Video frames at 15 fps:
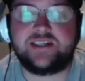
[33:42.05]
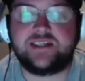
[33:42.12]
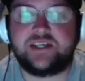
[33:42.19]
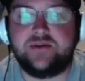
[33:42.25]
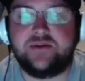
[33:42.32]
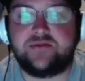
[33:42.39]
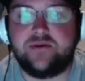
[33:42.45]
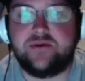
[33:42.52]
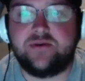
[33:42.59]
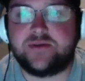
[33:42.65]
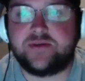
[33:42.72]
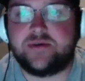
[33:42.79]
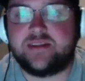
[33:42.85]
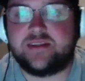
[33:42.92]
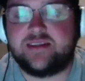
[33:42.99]
can you throw
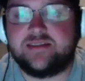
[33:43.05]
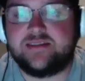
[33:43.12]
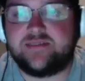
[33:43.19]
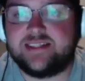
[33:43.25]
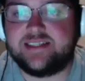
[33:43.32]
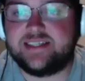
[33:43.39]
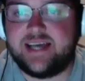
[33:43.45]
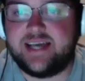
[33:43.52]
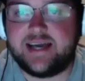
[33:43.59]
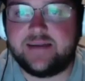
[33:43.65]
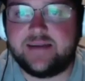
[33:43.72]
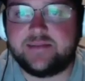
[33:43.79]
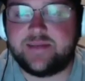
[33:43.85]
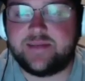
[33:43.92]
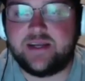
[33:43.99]
to other than Devontae Adams? I mean, I